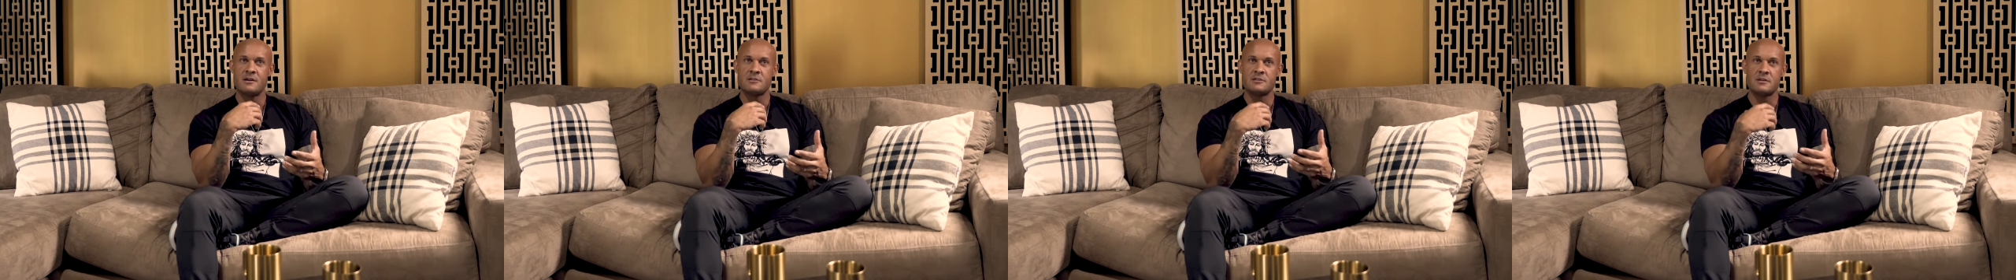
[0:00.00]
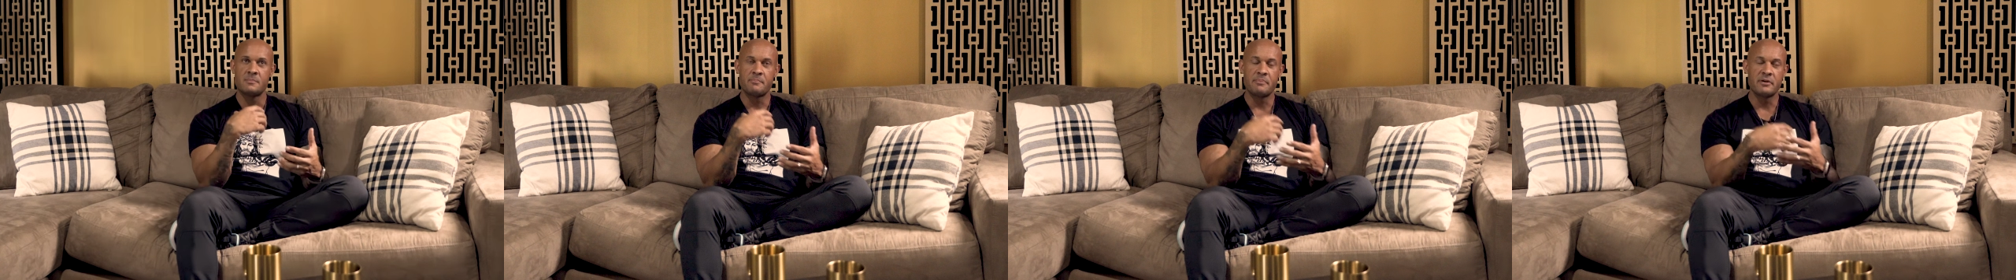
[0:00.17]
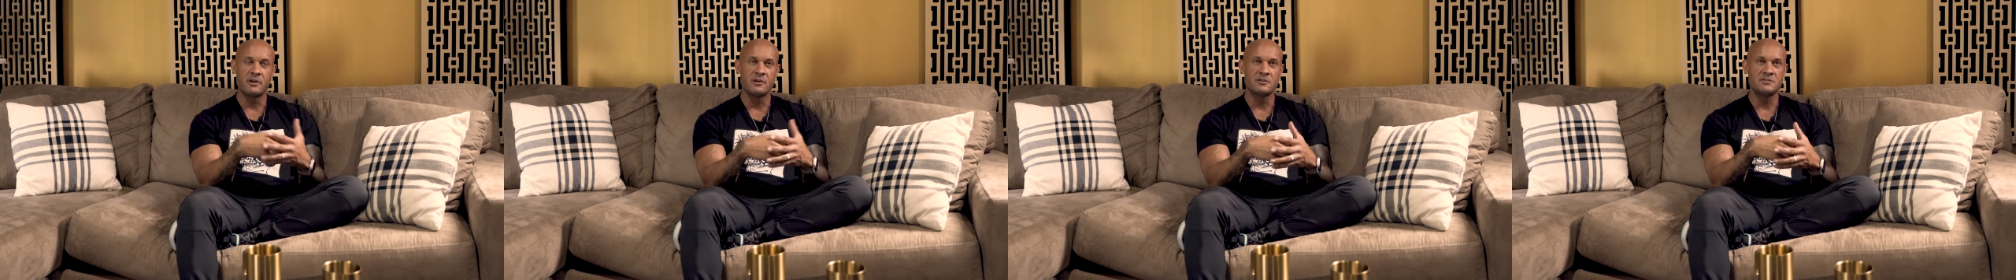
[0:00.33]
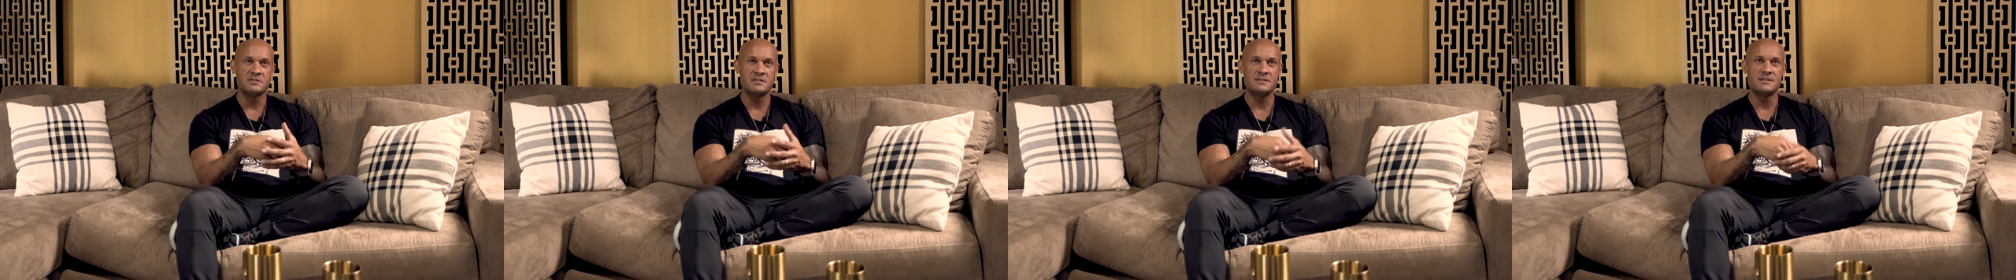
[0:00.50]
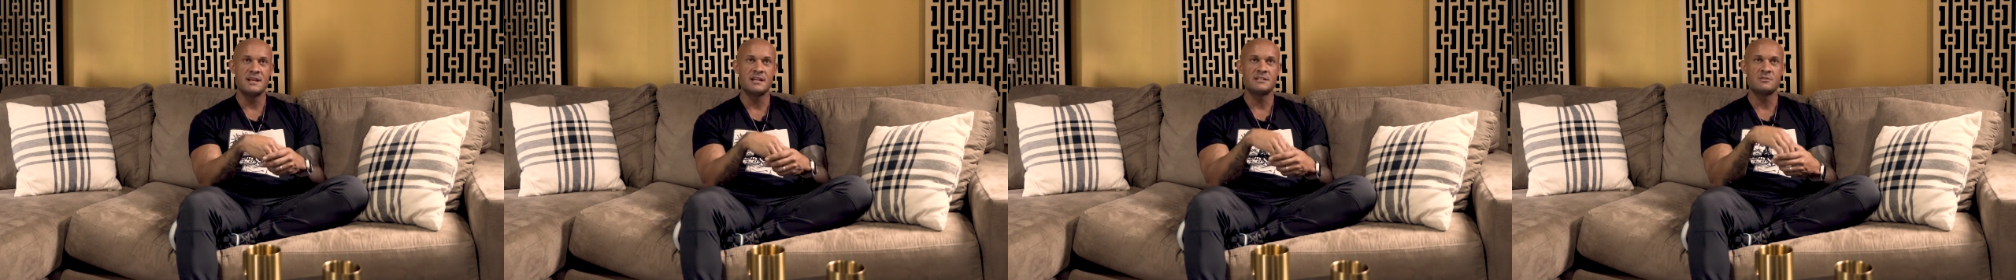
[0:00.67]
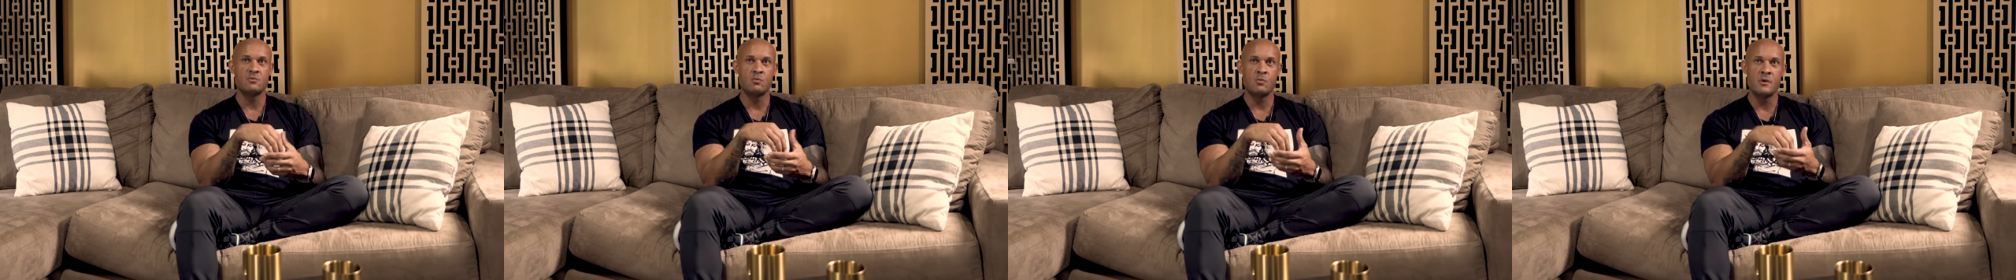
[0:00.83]
the person
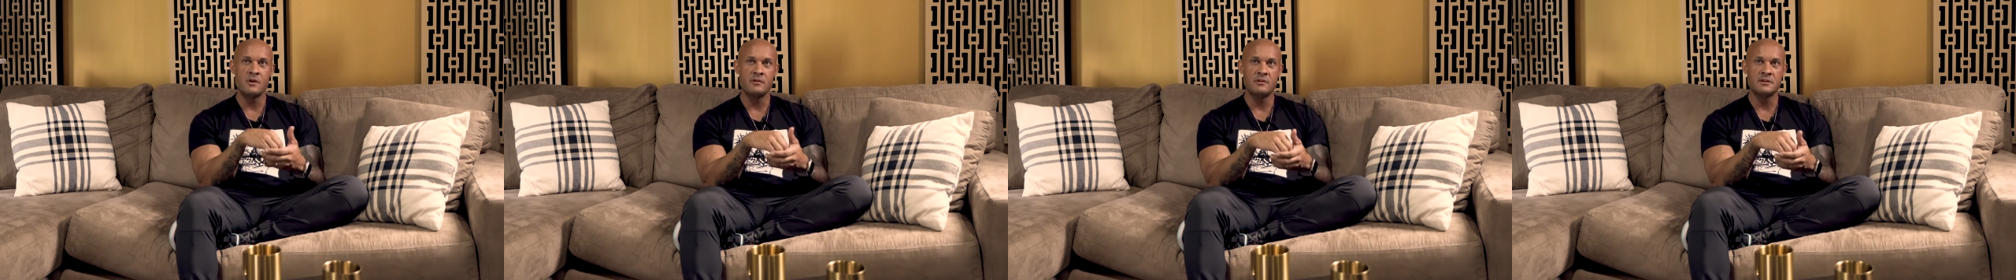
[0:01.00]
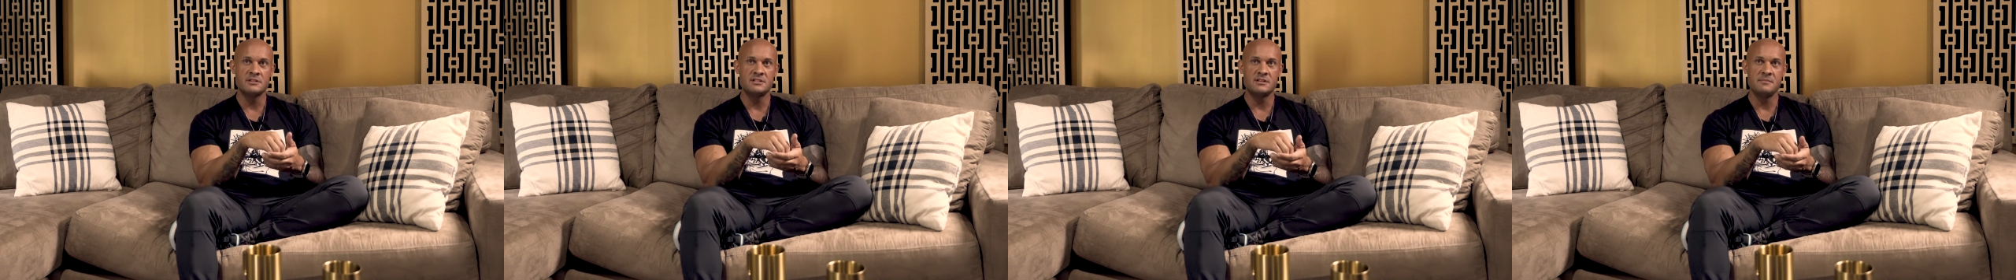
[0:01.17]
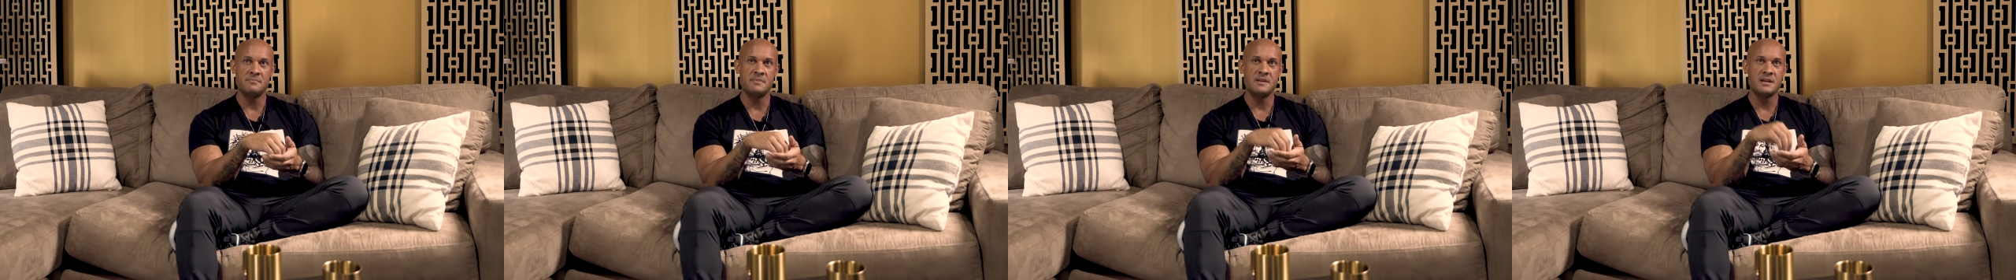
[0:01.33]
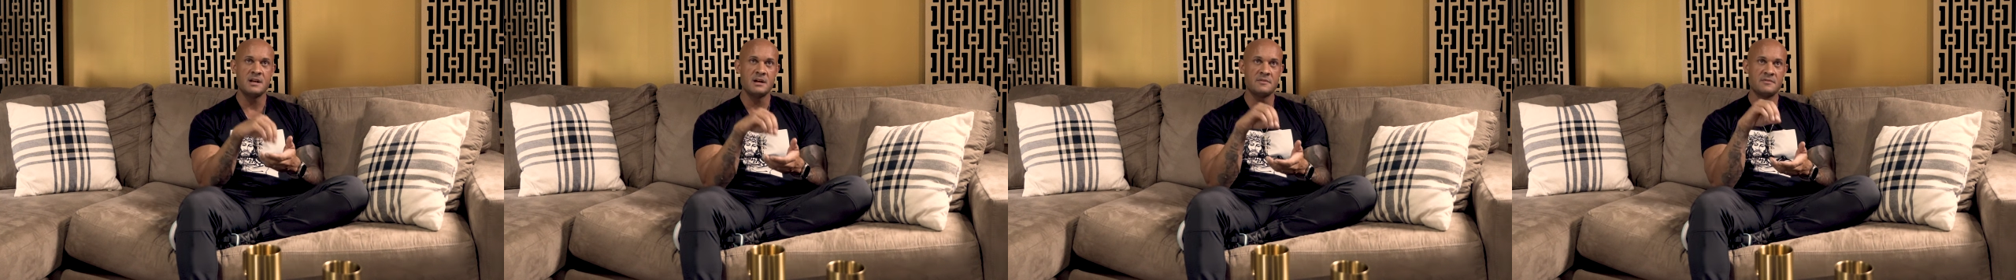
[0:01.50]
that's willing to be